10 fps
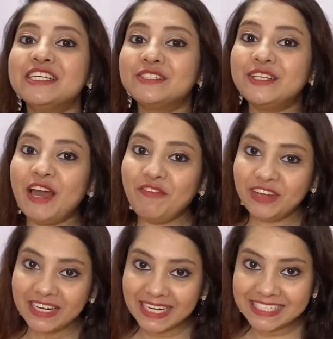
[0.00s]
So
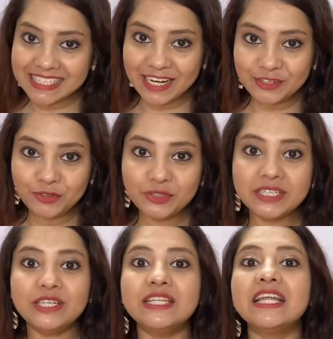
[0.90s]
definitely stay
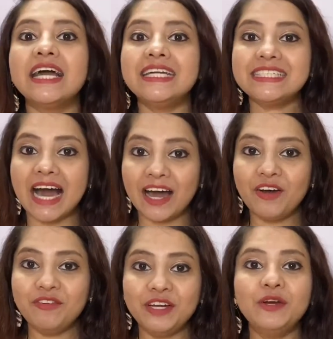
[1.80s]
tuned till the
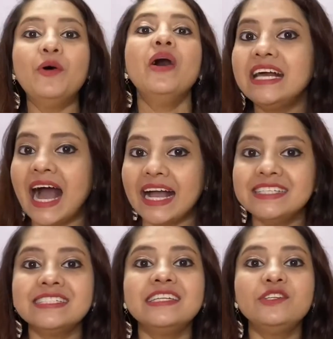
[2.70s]
entire video.
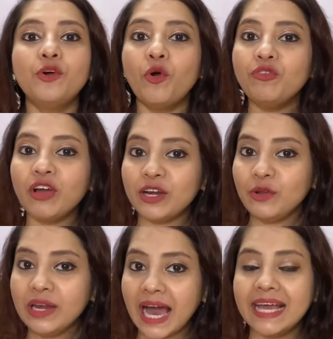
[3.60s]
Guys, don't forget to
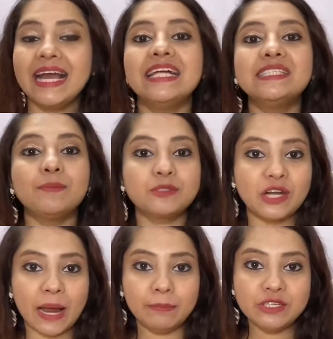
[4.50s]
like and
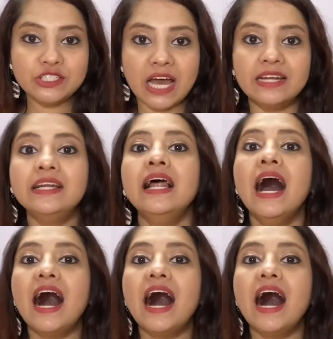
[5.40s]
subscribe this channel.